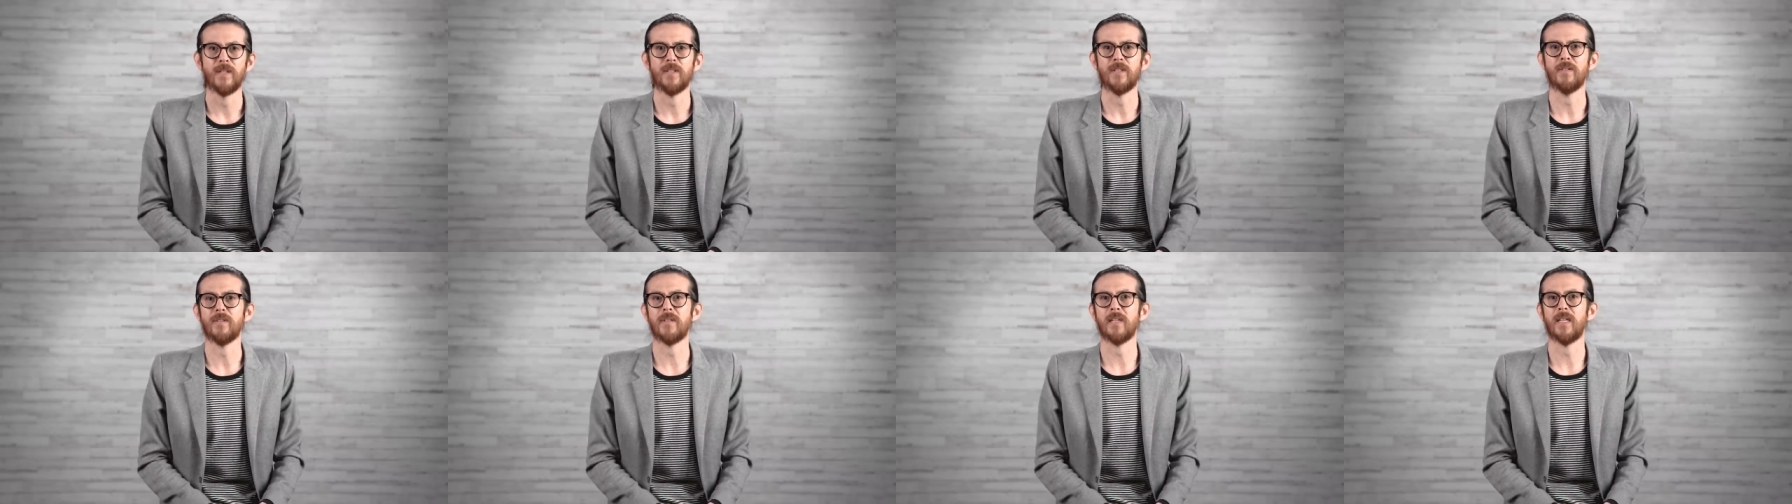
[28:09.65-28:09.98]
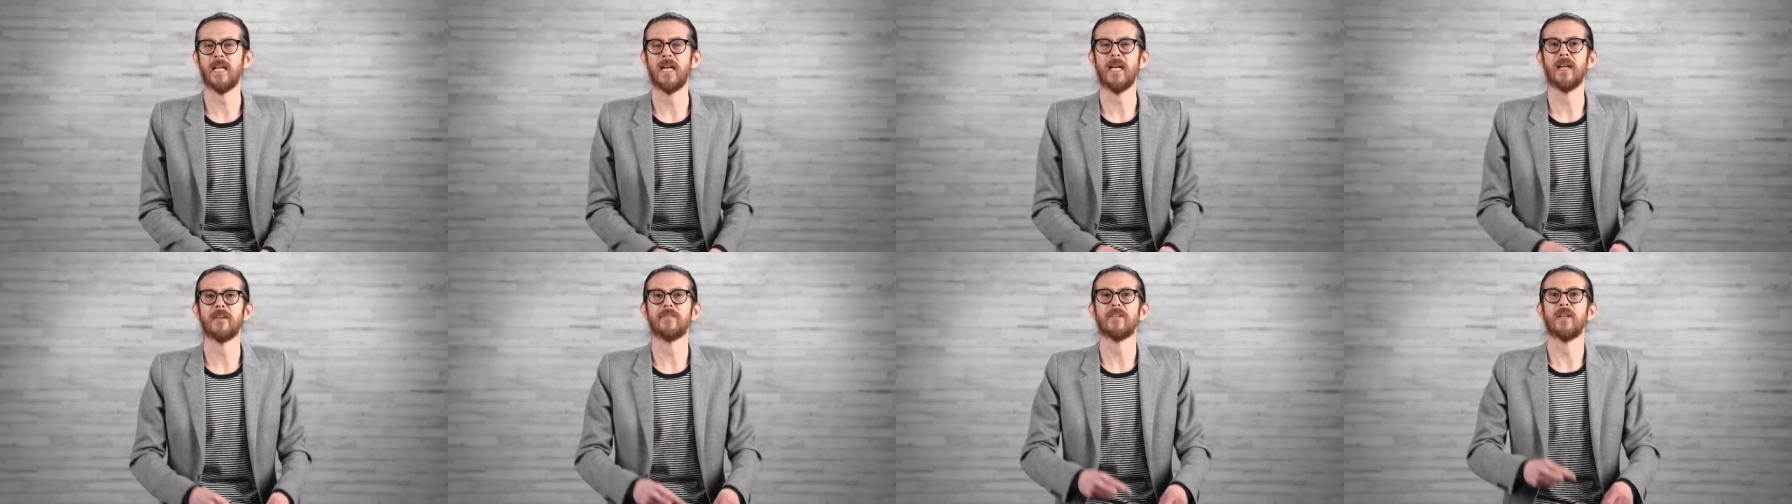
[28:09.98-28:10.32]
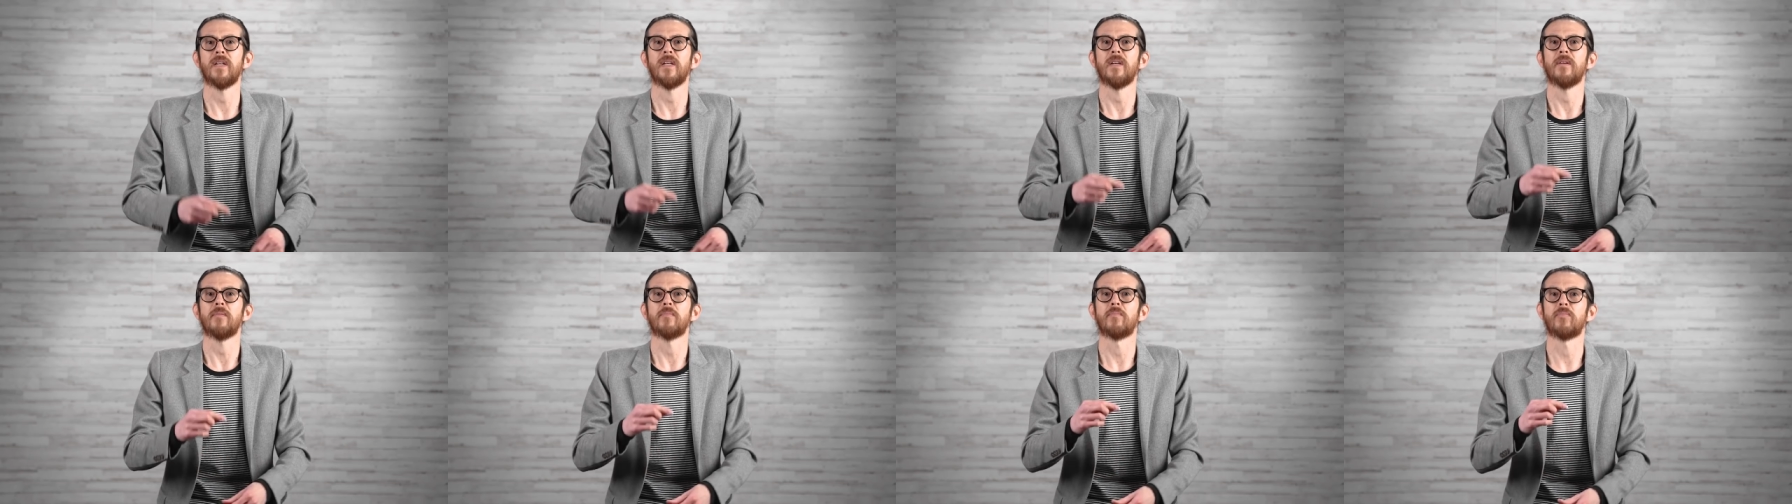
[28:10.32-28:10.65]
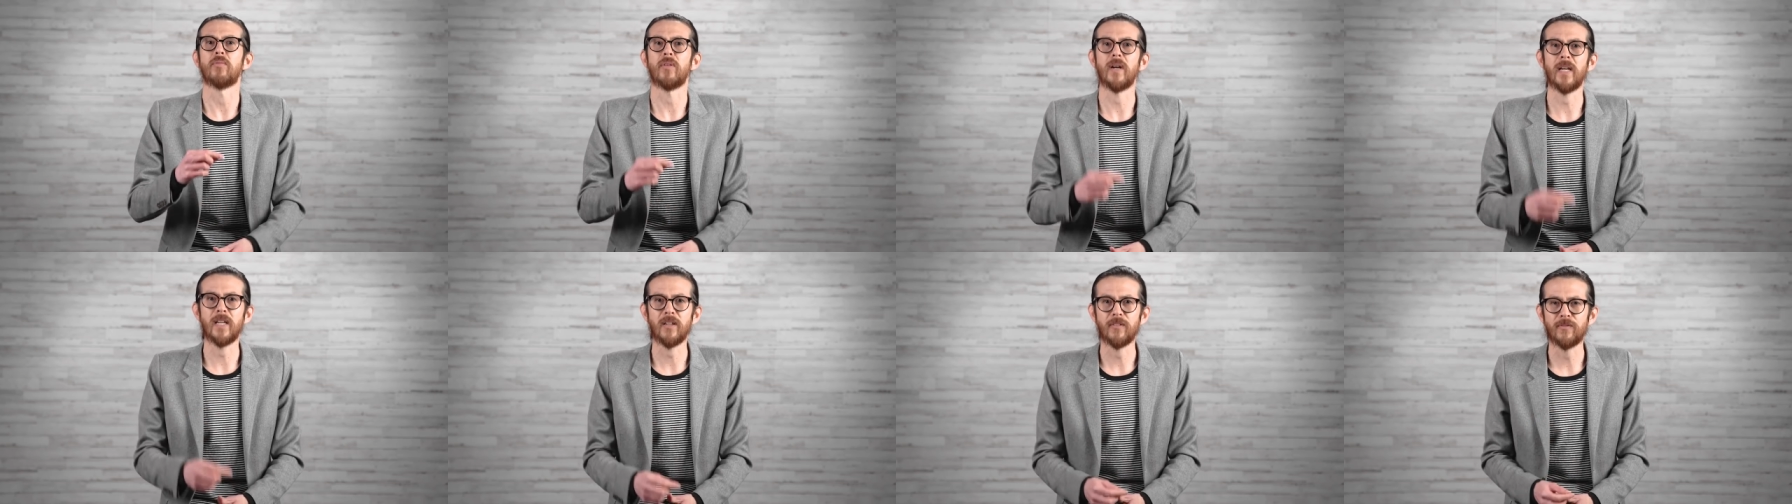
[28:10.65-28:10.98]
You could have
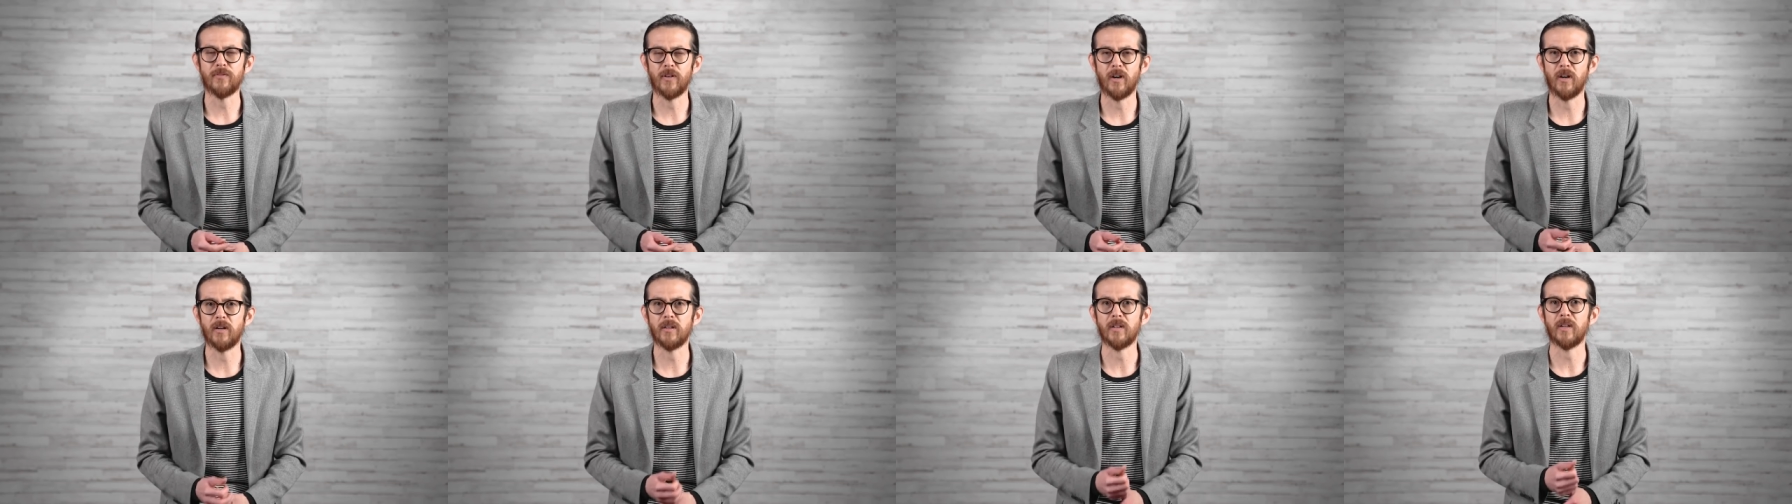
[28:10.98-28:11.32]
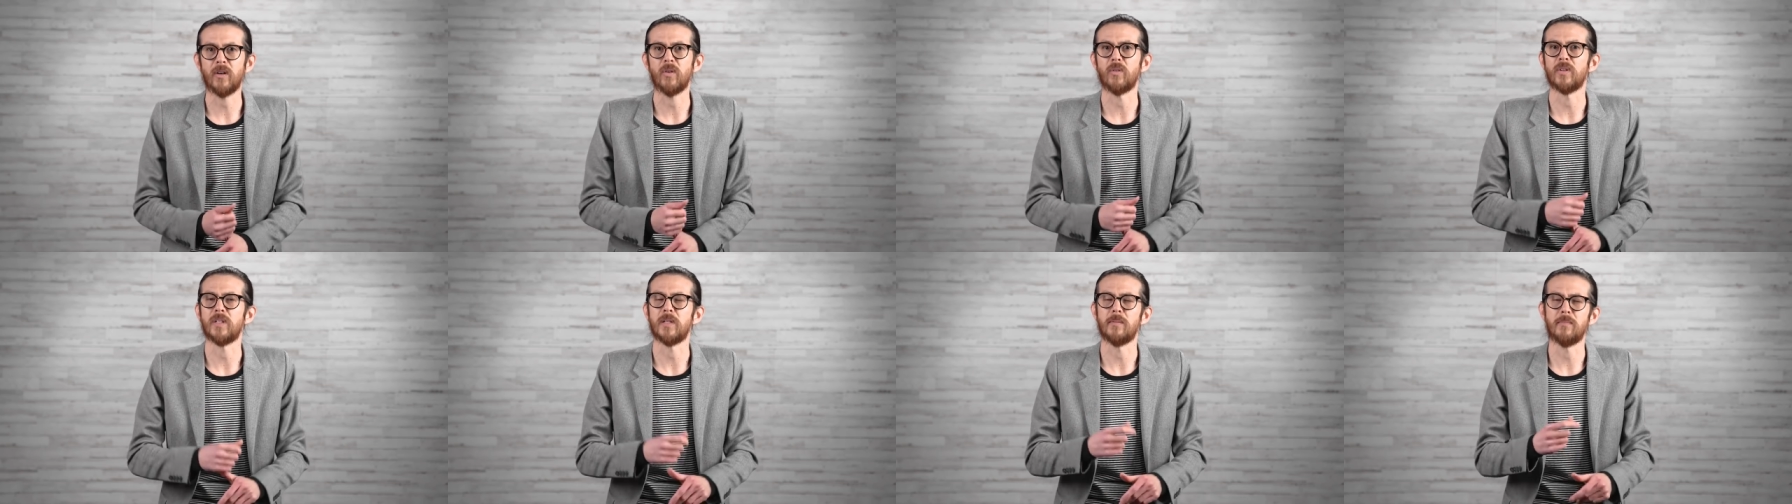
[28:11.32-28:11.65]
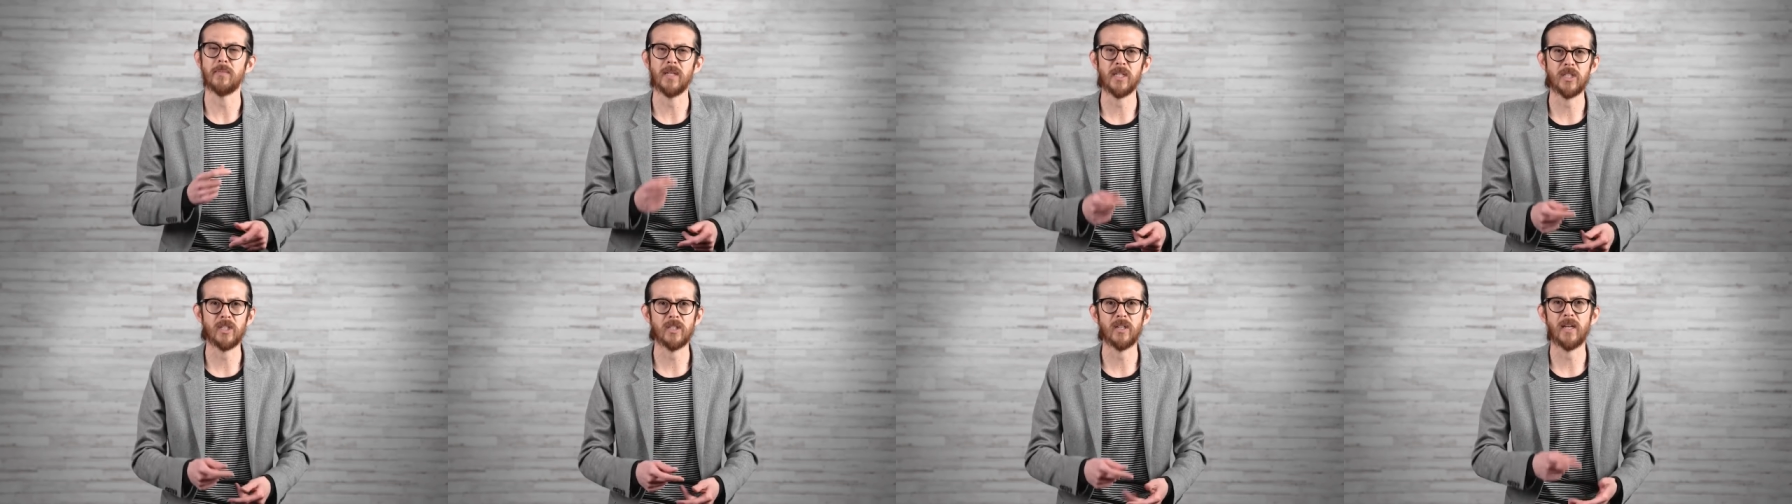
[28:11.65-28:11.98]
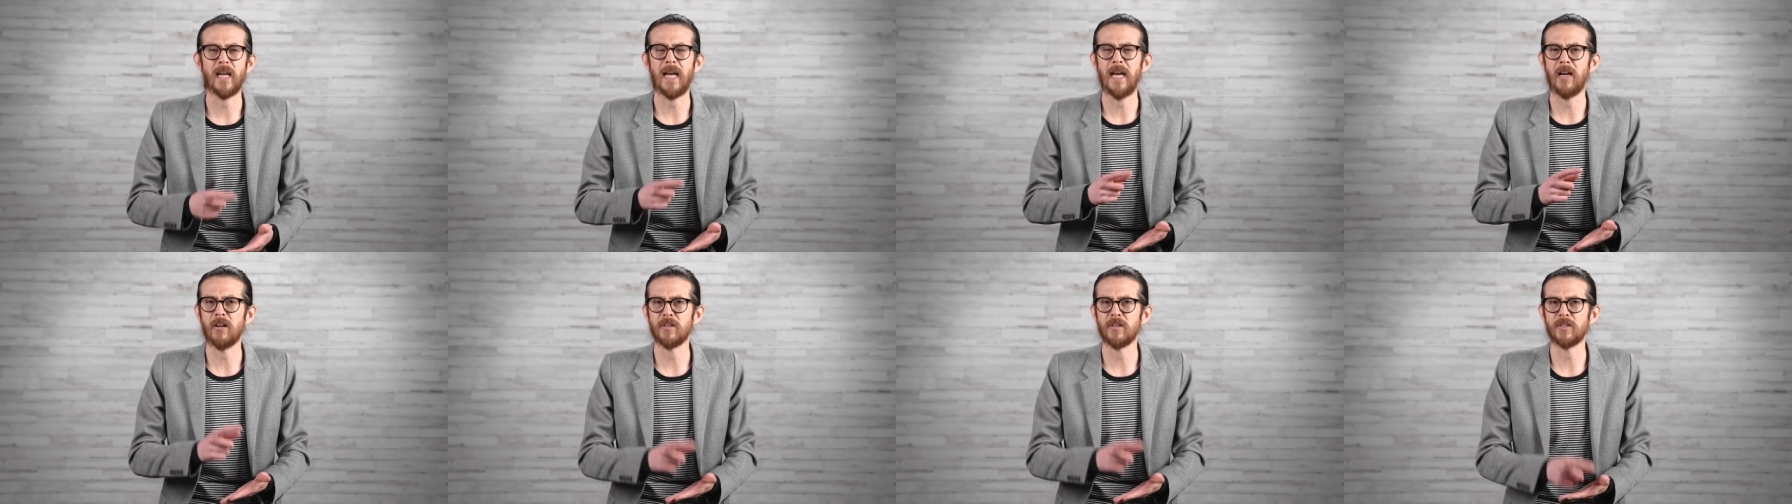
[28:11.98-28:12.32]
brain fog or
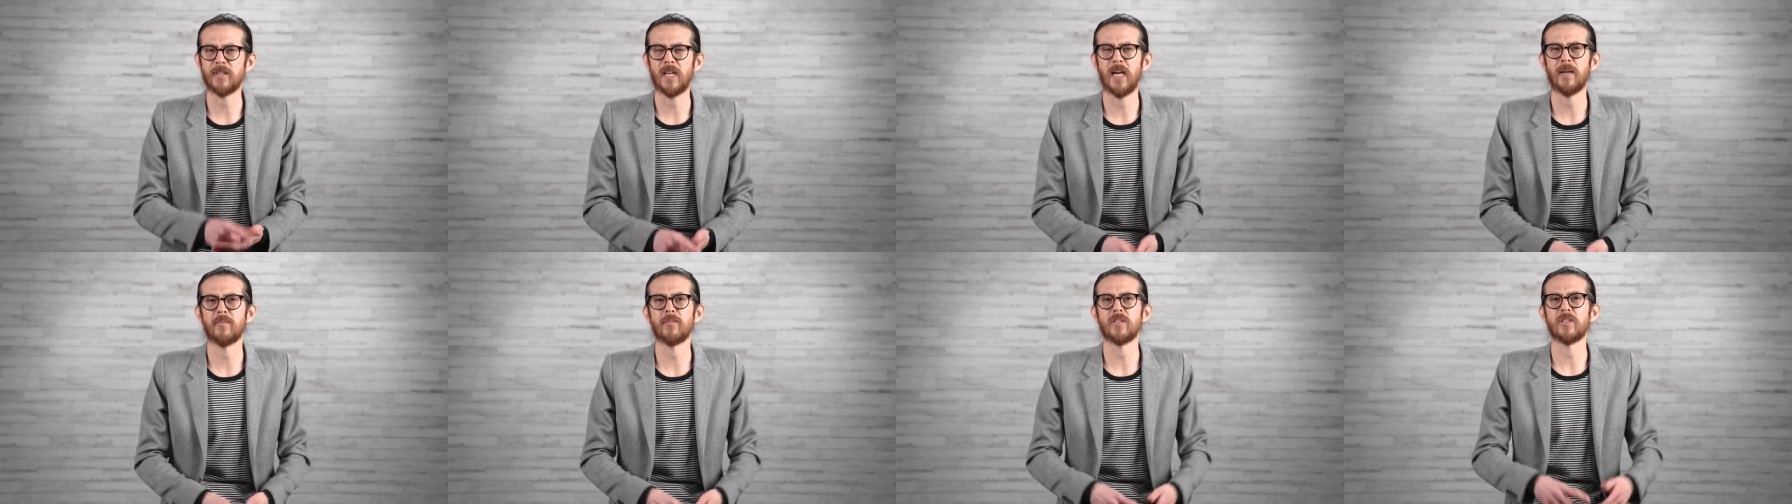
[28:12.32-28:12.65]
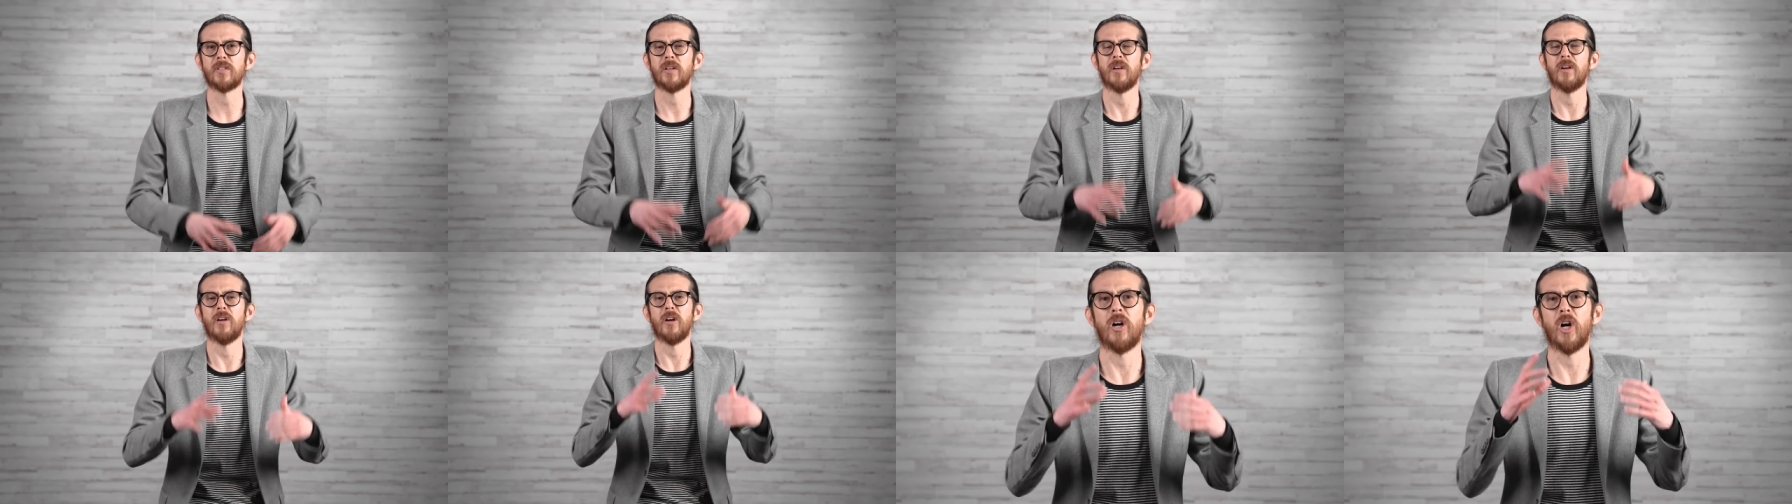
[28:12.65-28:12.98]
dementia, Alzheimer's.